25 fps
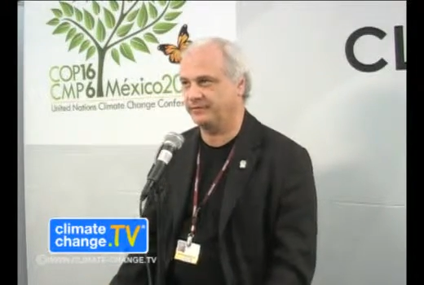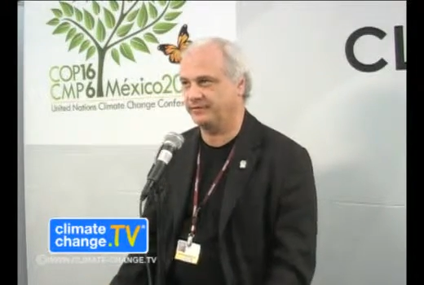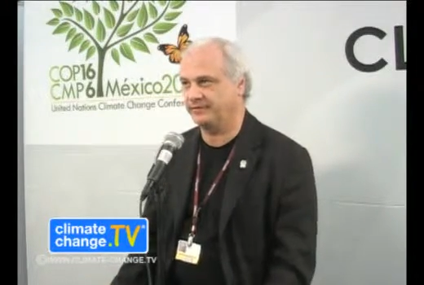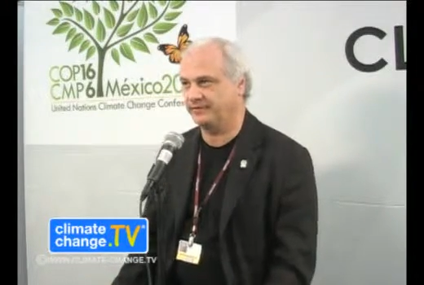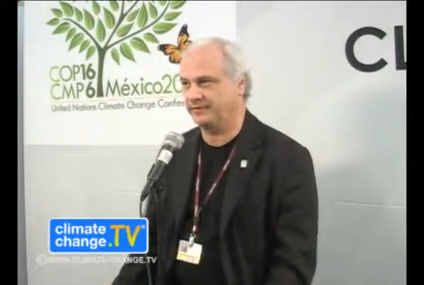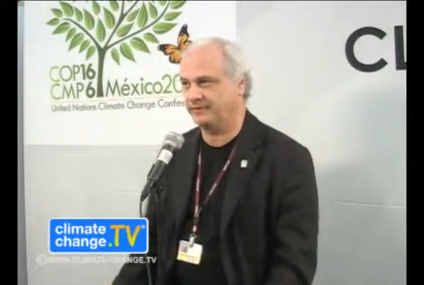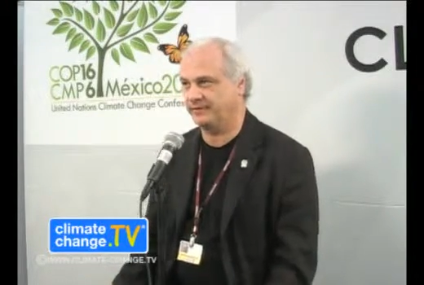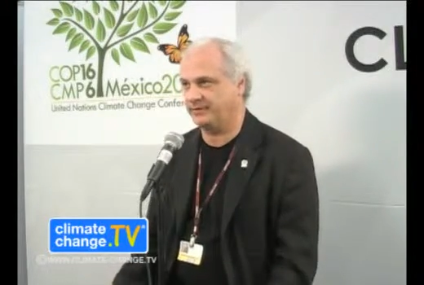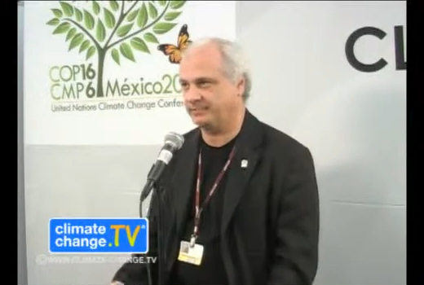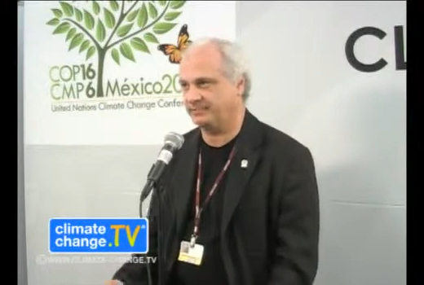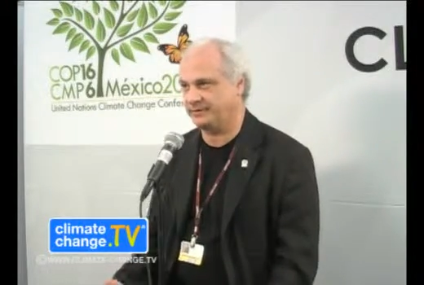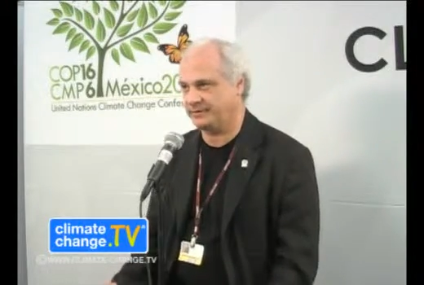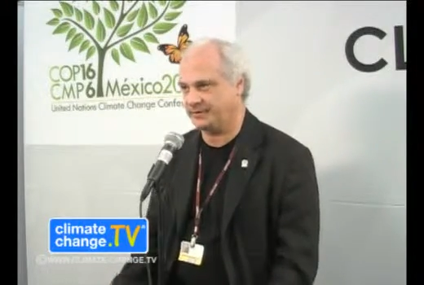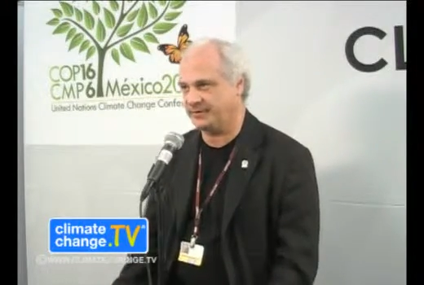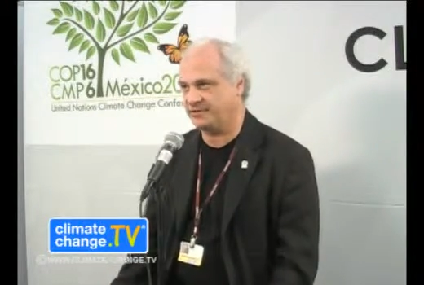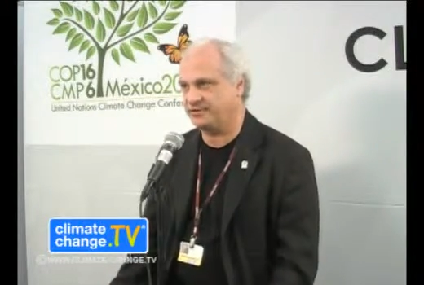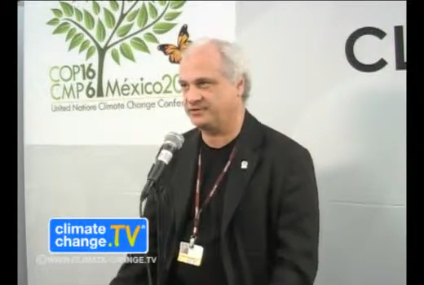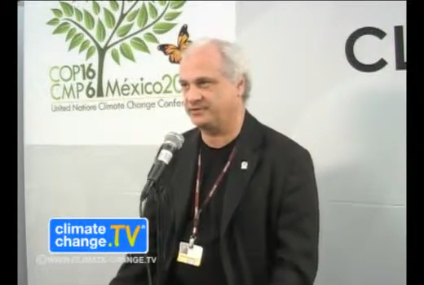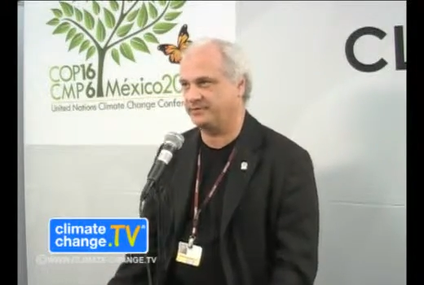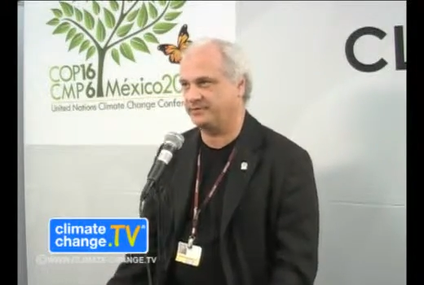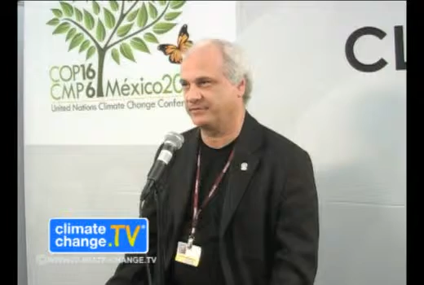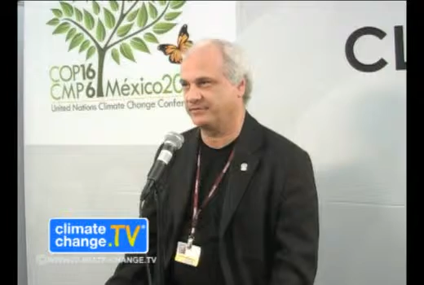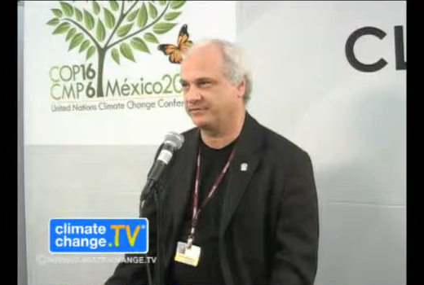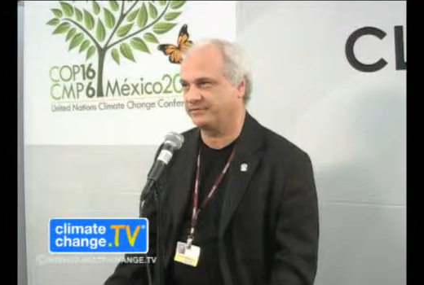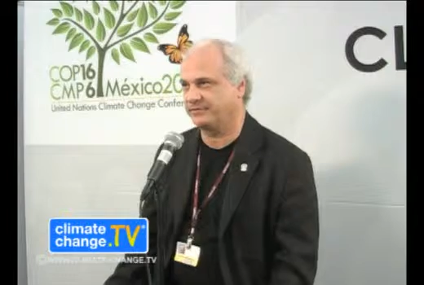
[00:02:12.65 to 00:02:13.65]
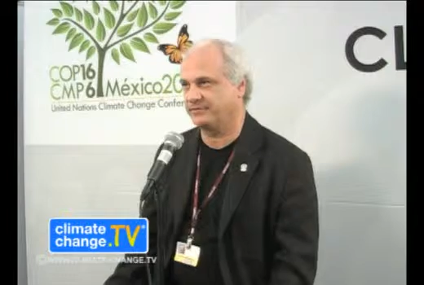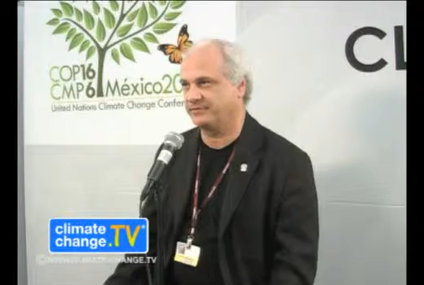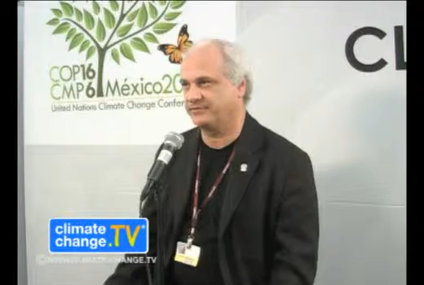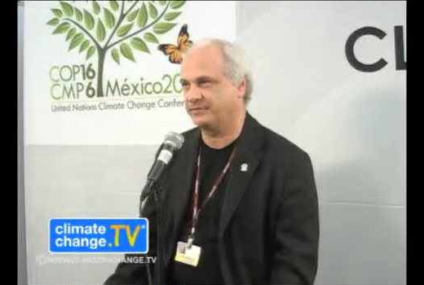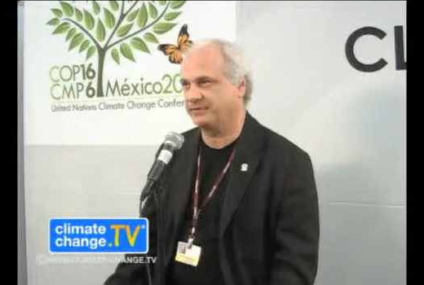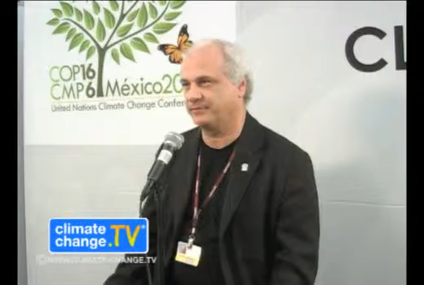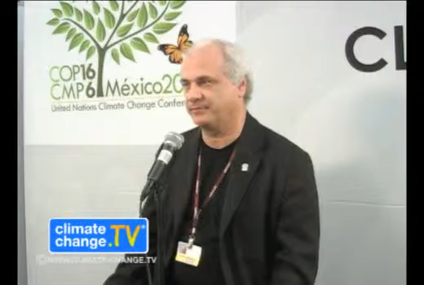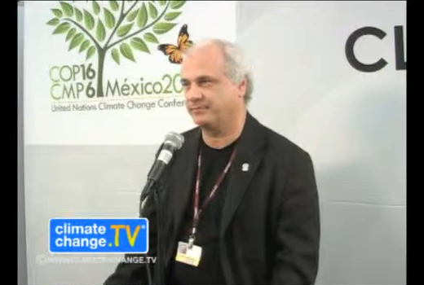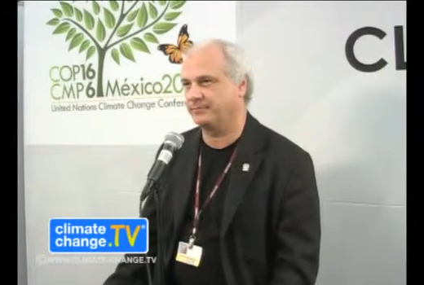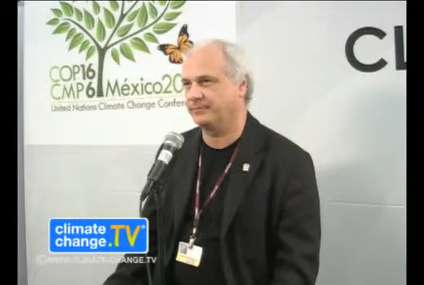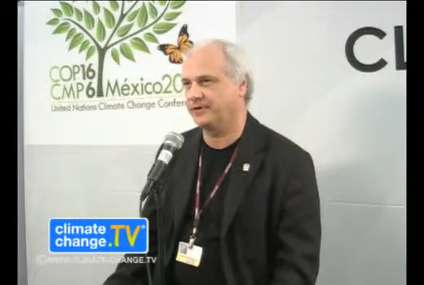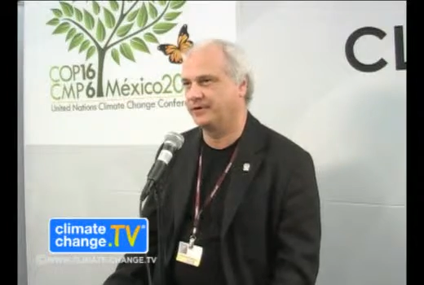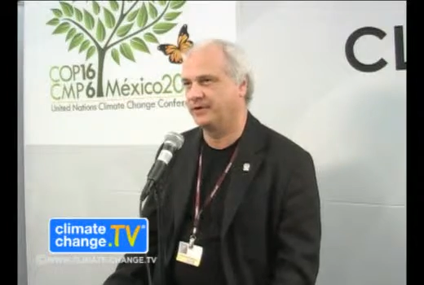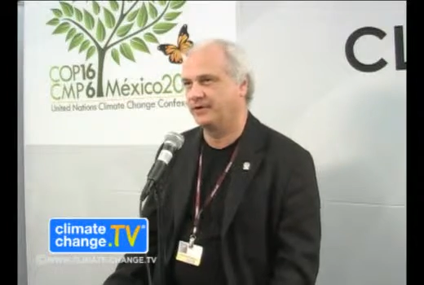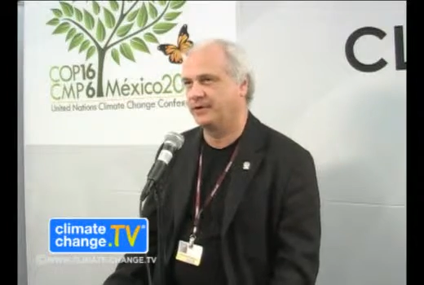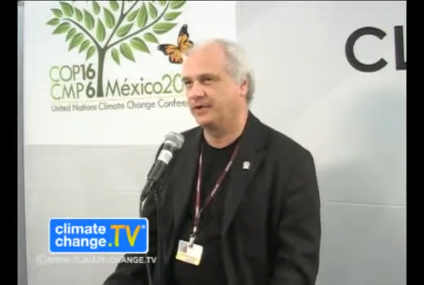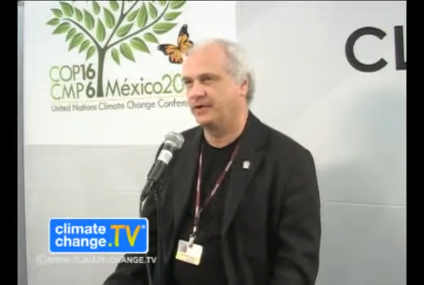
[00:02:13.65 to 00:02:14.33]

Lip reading: in the production of this film